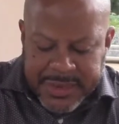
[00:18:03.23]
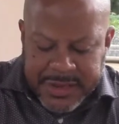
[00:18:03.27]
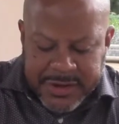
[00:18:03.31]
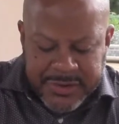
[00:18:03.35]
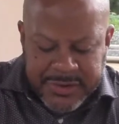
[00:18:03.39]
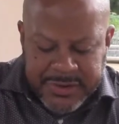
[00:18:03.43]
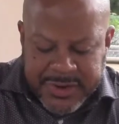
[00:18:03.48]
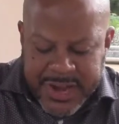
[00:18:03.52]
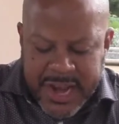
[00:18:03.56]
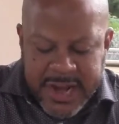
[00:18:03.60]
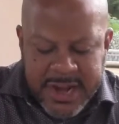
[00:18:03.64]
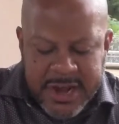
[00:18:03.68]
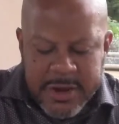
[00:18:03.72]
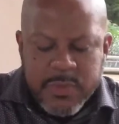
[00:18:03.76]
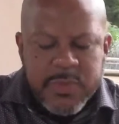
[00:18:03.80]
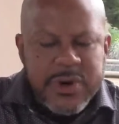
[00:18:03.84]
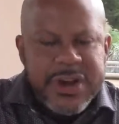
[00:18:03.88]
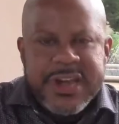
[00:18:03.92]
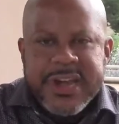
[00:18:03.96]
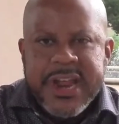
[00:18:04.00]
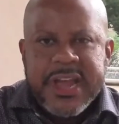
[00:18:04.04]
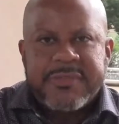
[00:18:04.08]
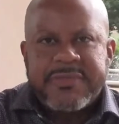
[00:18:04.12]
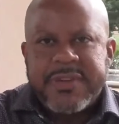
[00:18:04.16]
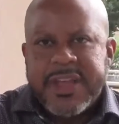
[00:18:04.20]
Jacob
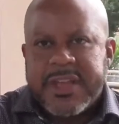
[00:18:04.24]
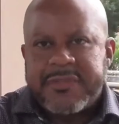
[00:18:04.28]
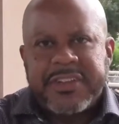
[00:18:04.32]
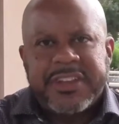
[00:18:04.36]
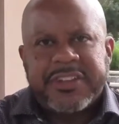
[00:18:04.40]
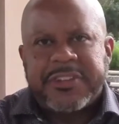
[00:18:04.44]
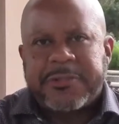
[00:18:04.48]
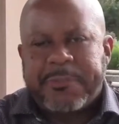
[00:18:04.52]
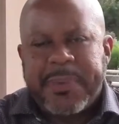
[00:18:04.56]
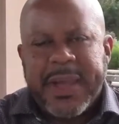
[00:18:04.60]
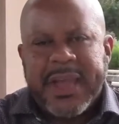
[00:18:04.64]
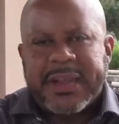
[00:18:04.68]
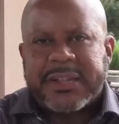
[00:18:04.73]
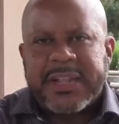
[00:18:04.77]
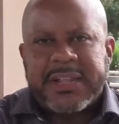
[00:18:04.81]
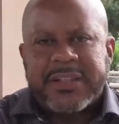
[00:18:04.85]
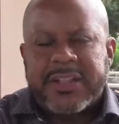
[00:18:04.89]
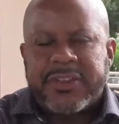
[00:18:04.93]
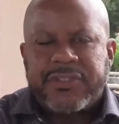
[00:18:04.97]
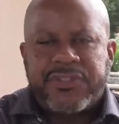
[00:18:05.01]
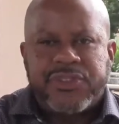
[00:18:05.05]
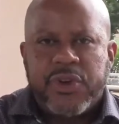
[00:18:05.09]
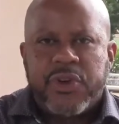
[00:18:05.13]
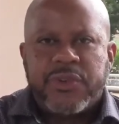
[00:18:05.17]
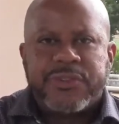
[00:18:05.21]
would never have expected
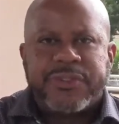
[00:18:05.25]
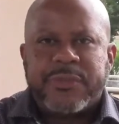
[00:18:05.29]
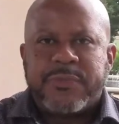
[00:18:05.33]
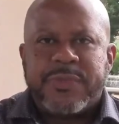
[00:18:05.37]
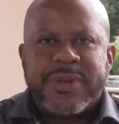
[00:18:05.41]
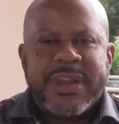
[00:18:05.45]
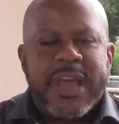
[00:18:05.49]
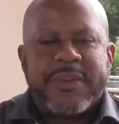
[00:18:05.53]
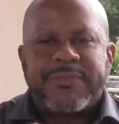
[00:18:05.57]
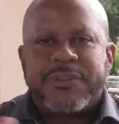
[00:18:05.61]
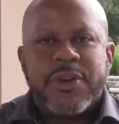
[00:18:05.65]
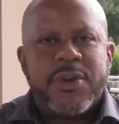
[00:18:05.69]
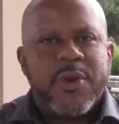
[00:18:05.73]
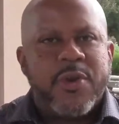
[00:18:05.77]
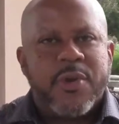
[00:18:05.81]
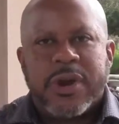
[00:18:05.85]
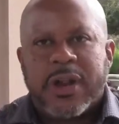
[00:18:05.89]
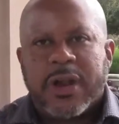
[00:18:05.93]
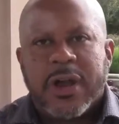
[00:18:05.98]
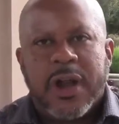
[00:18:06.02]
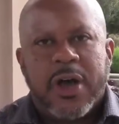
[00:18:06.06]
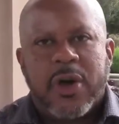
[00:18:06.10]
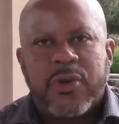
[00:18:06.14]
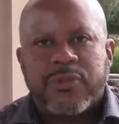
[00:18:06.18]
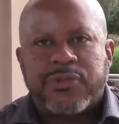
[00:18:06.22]
that Joseph would have to go on a
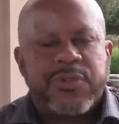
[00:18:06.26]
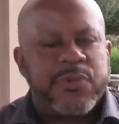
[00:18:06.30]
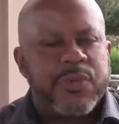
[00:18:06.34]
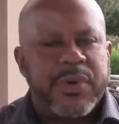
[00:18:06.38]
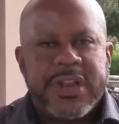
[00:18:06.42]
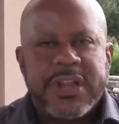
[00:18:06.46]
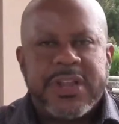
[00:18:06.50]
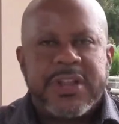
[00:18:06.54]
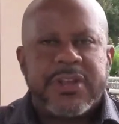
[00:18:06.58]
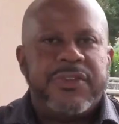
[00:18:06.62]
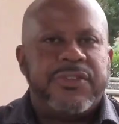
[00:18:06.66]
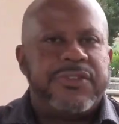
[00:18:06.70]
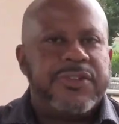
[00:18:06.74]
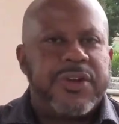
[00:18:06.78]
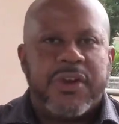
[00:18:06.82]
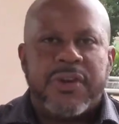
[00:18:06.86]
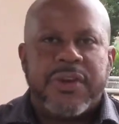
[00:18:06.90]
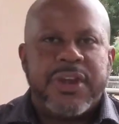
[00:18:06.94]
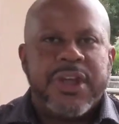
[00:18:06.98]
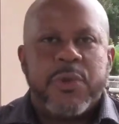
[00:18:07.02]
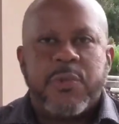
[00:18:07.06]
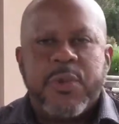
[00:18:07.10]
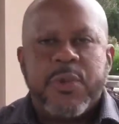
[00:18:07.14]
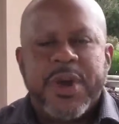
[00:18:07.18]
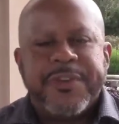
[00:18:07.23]
long 20-year
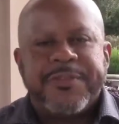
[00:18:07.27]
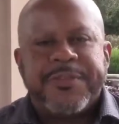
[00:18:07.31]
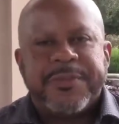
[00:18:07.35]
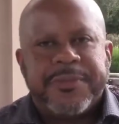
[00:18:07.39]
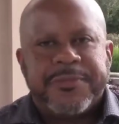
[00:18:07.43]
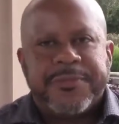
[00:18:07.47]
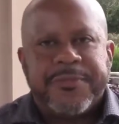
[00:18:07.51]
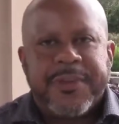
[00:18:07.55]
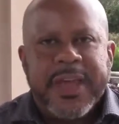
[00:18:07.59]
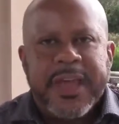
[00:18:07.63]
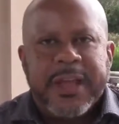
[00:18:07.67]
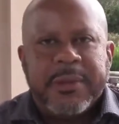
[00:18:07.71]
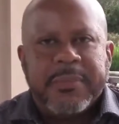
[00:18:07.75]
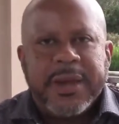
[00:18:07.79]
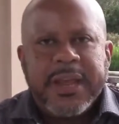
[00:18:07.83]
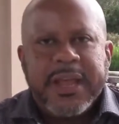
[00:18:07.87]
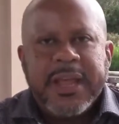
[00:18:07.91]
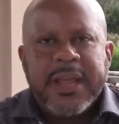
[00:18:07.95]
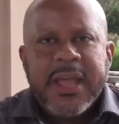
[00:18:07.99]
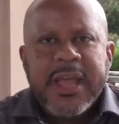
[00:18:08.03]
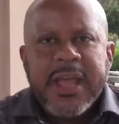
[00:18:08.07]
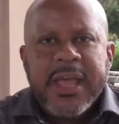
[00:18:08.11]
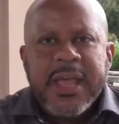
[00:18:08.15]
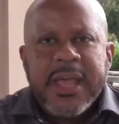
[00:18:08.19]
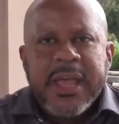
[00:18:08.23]
journey away from the family
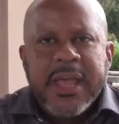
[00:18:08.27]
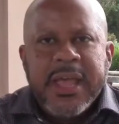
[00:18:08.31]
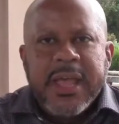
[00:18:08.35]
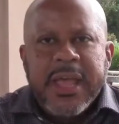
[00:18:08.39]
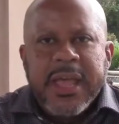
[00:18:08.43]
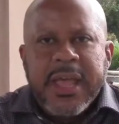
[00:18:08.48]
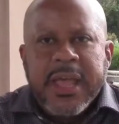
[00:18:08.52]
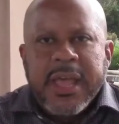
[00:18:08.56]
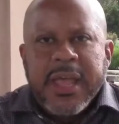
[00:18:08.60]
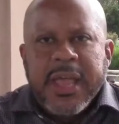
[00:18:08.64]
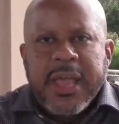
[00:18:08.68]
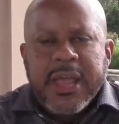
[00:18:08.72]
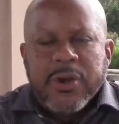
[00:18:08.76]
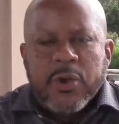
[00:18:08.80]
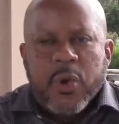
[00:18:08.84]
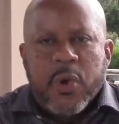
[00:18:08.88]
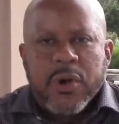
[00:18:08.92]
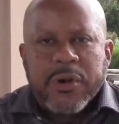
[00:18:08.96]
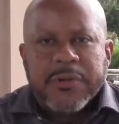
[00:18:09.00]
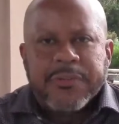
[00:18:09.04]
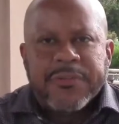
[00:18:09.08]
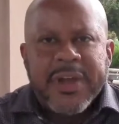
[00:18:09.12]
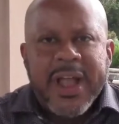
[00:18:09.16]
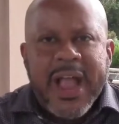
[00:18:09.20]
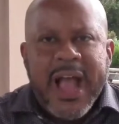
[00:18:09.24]
in
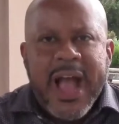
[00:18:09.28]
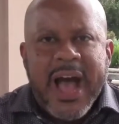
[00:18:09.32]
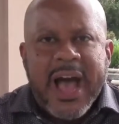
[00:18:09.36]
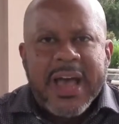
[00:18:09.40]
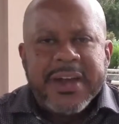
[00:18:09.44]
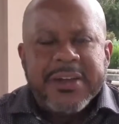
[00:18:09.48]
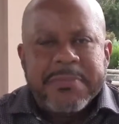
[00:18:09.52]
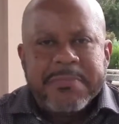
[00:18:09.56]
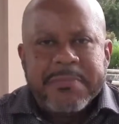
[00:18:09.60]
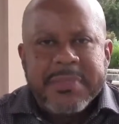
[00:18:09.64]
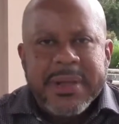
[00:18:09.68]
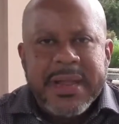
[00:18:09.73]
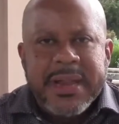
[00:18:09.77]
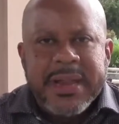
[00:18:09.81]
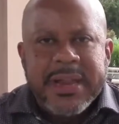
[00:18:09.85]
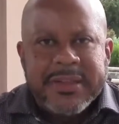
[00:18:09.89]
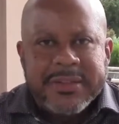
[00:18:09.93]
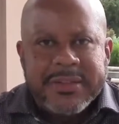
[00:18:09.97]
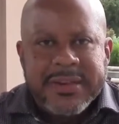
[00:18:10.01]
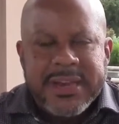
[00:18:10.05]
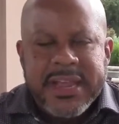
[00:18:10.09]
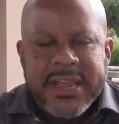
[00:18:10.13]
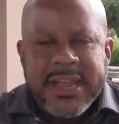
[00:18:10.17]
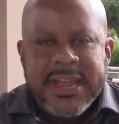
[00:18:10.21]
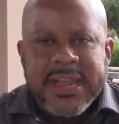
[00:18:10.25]
order for God to meet
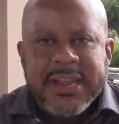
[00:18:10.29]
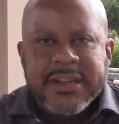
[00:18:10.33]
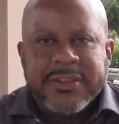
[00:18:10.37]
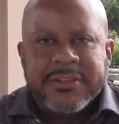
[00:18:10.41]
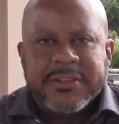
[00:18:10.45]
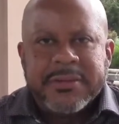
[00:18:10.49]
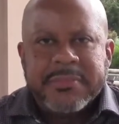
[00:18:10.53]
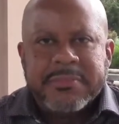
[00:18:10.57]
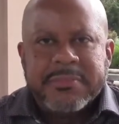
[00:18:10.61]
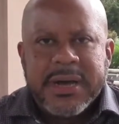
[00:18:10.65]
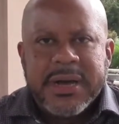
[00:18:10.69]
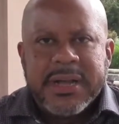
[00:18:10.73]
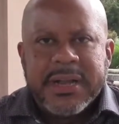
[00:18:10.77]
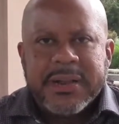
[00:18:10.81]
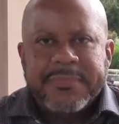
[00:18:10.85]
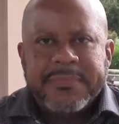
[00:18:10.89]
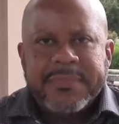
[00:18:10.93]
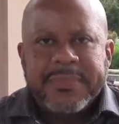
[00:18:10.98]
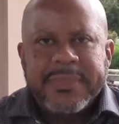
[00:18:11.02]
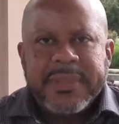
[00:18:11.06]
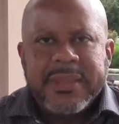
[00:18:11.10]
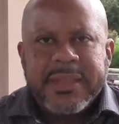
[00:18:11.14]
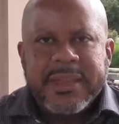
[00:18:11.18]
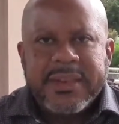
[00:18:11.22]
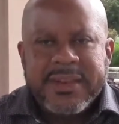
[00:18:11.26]
his needs. But
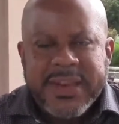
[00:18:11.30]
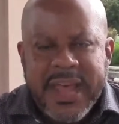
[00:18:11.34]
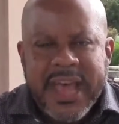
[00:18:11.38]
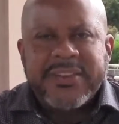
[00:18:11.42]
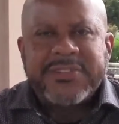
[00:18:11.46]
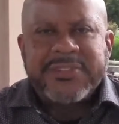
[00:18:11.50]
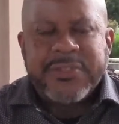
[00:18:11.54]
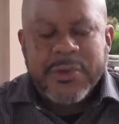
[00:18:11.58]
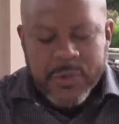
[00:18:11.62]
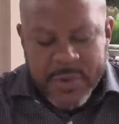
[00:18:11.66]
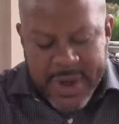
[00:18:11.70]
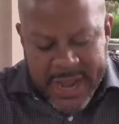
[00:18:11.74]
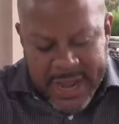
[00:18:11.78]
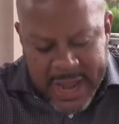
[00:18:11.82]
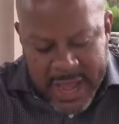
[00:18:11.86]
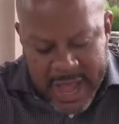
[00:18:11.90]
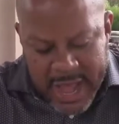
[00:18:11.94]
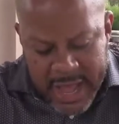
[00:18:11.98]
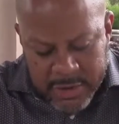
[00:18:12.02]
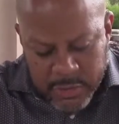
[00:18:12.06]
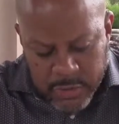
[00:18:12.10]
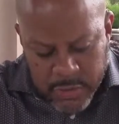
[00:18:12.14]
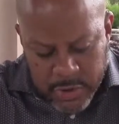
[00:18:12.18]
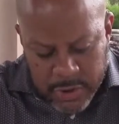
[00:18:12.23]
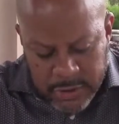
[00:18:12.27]
that's the way
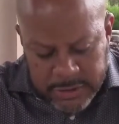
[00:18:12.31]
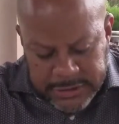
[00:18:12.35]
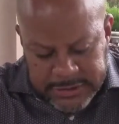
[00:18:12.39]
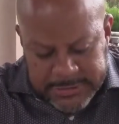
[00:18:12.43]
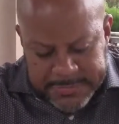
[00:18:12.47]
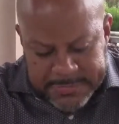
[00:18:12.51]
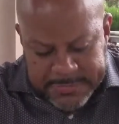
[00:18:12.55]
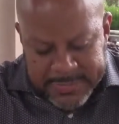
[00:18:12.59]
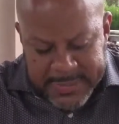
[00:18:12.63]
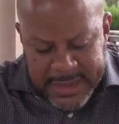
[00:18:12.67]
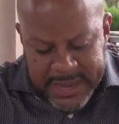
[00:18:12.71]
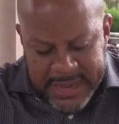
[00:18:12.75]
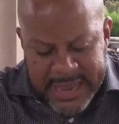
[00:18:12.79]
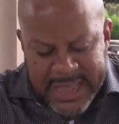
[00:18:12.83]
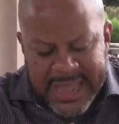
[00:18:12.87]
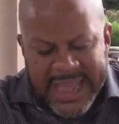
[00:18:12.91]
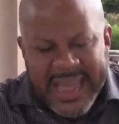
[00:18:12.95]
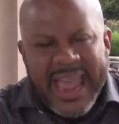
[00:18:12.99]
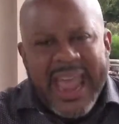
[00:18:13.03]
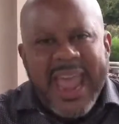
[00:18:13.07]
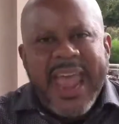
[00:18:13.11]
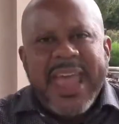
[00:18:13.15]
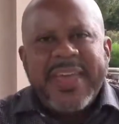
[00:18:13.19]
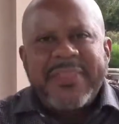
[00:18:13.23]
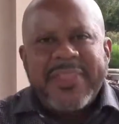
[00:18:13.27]
God works.
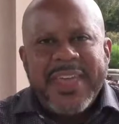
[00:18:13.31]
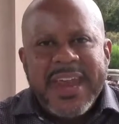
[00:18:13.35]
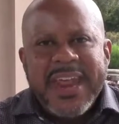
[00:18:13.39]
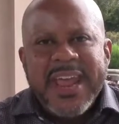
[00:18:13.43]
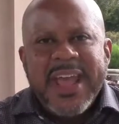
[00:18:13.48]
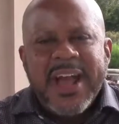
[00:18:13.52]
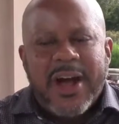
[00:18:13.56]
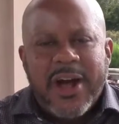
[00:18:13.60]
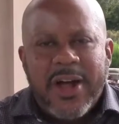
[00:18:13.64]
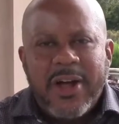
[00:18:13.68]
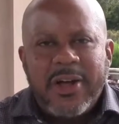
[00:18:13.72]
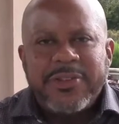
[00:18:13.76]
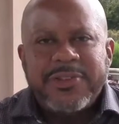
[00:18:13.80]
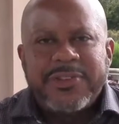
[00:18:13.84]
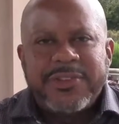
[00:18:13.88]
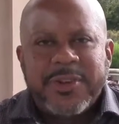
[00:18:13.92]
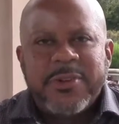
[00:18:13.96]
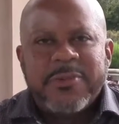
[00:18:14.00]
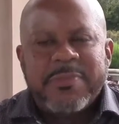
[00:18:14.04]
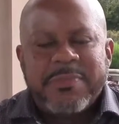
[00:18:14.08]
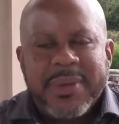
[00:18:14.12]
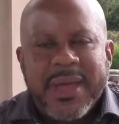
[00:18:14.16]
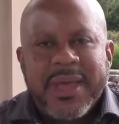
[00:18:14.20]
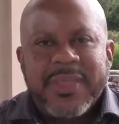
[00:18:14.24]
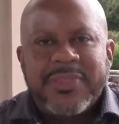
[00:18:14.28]
And then he
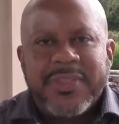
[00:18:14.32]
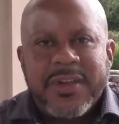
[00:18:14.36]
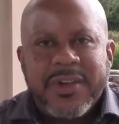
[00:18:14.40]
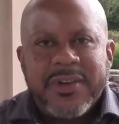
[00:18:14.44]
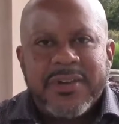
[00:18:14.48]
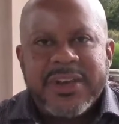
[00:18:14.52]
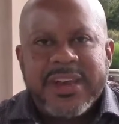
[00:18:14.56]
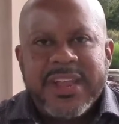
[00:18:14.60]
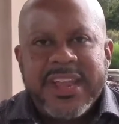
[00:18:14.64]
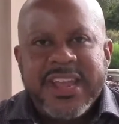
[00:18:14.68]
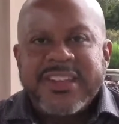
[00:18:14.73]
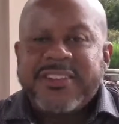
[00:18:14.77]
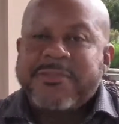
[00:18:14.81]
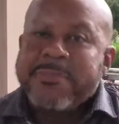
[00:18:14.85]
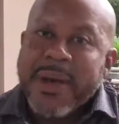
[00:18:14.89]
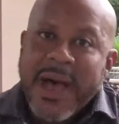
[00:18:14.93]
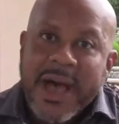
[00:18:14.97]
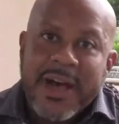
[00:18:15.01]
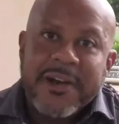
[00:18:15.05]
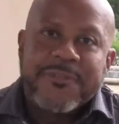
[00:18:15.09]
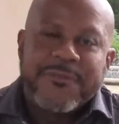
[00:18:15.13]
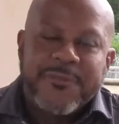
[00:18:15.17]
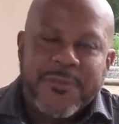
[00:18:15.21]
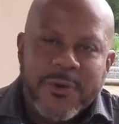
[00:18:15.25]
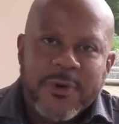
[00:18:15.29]
also met their needs
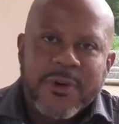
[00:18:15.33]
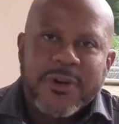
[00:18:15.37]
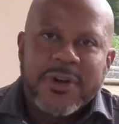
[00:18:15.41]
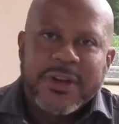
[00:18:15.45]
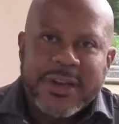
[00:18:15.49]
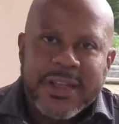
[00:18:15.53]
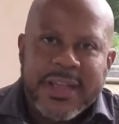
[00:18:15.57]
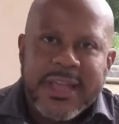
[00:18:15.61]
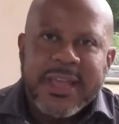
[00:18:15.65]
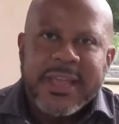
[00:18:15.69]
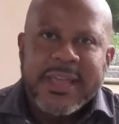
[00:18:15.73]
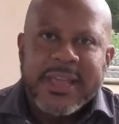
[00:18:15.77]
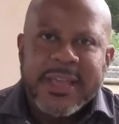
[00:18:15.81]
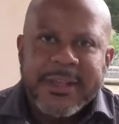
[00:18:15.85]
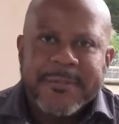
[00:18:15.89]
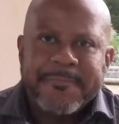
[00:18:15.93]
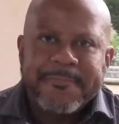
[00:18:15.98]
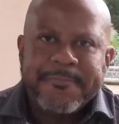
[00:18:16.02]
by a foreign king,